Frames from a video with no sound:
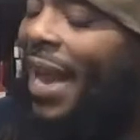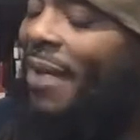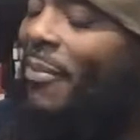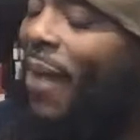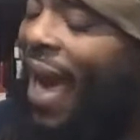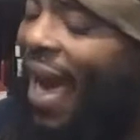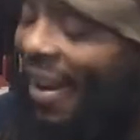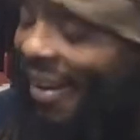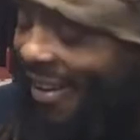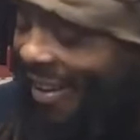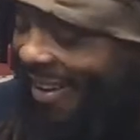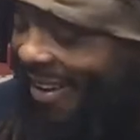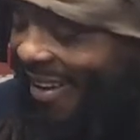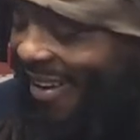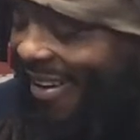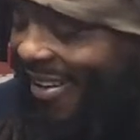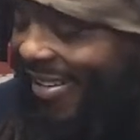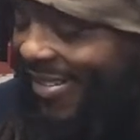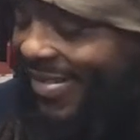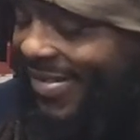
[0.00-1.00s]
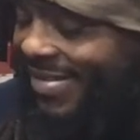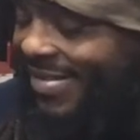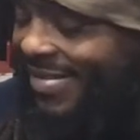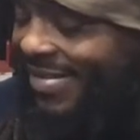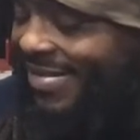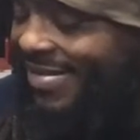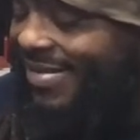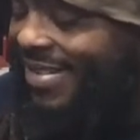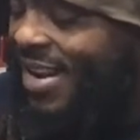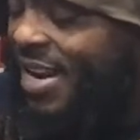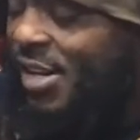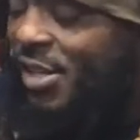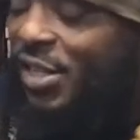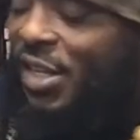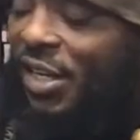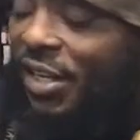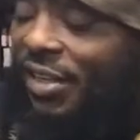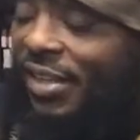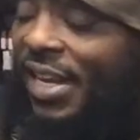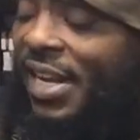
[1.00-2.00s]
matter to her.
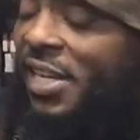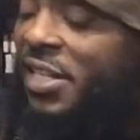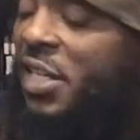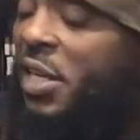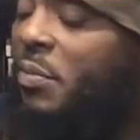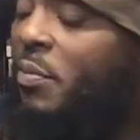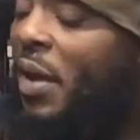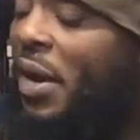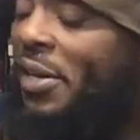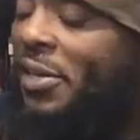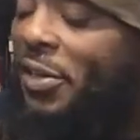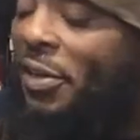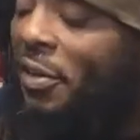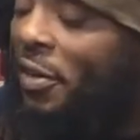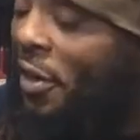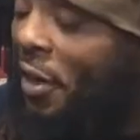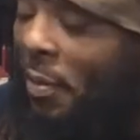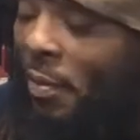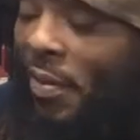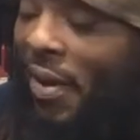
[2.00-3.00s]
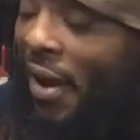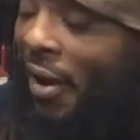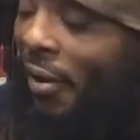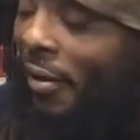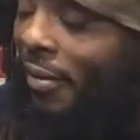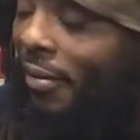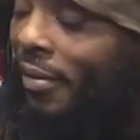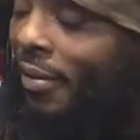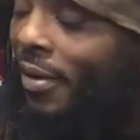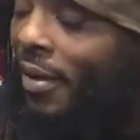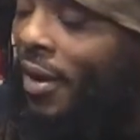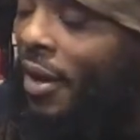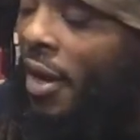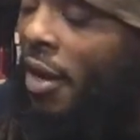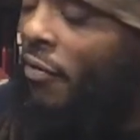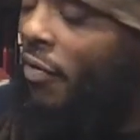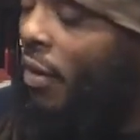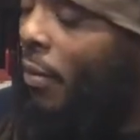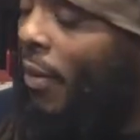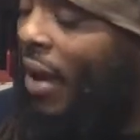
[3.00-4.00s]
She thinks it makes her look better.
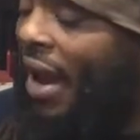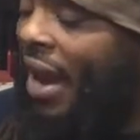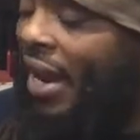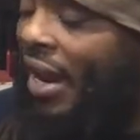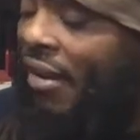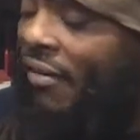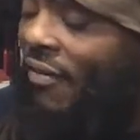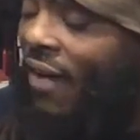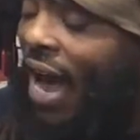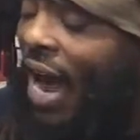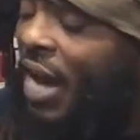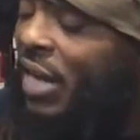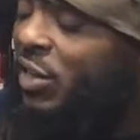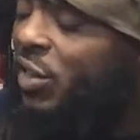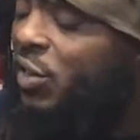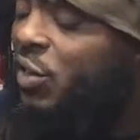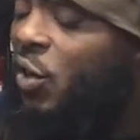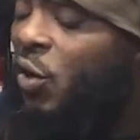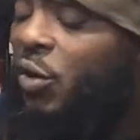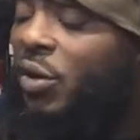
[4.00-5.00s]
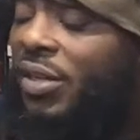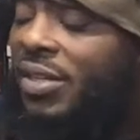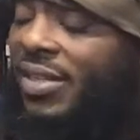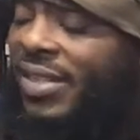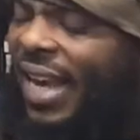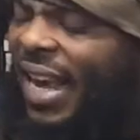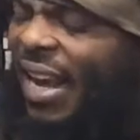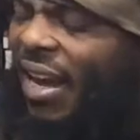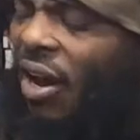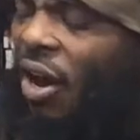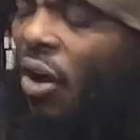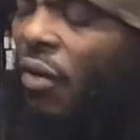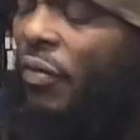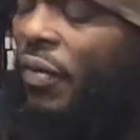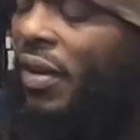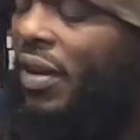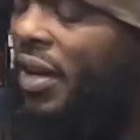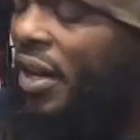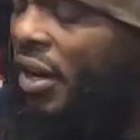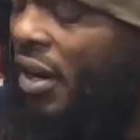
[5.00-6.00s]
If the man advises her to take off a
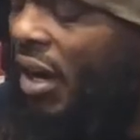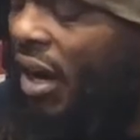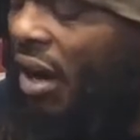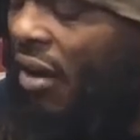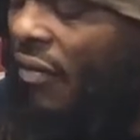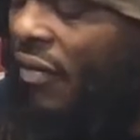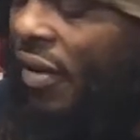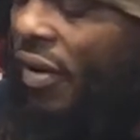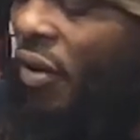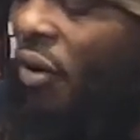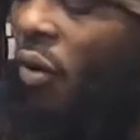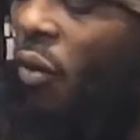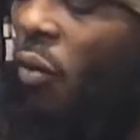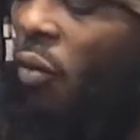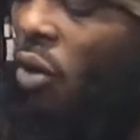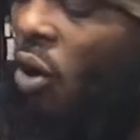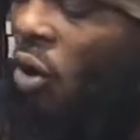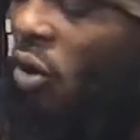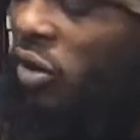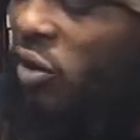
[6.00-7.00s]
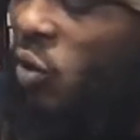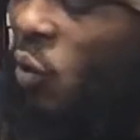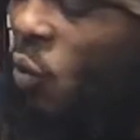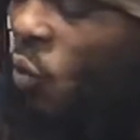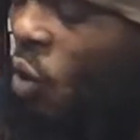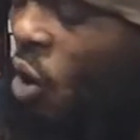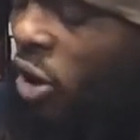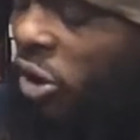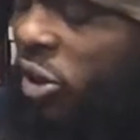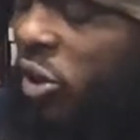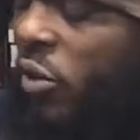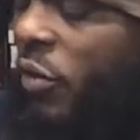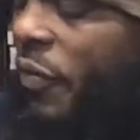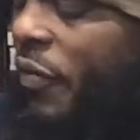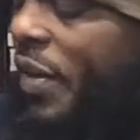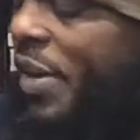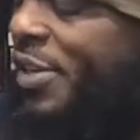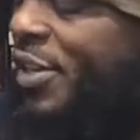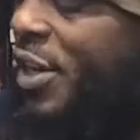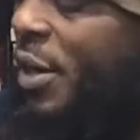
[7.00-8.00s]
little of it or to wash her
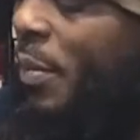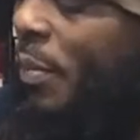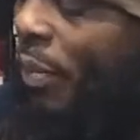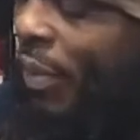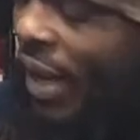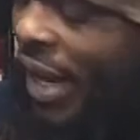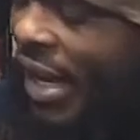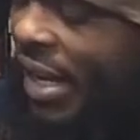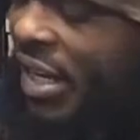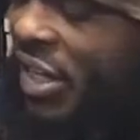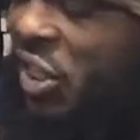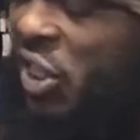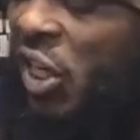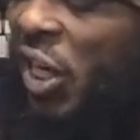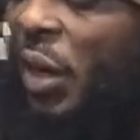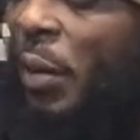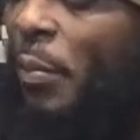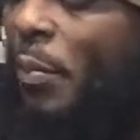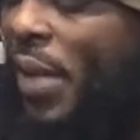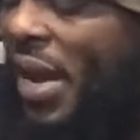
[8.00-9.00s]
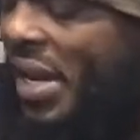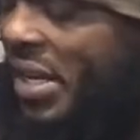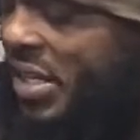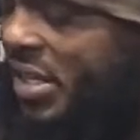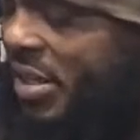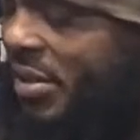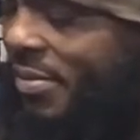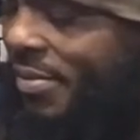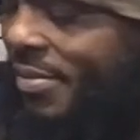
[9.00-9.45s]
face completely, she laments.